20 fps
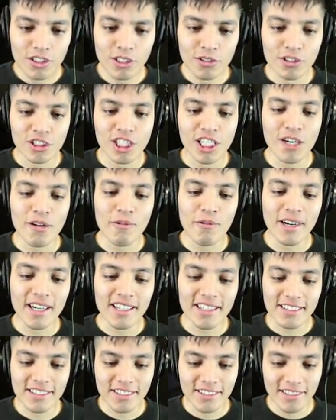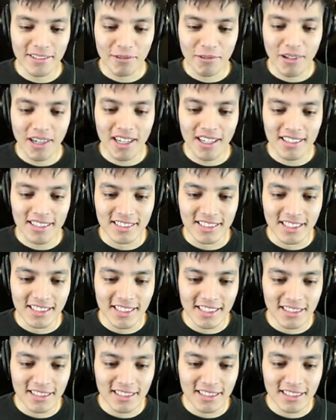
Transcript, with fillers: Dude, she went in through the wall and she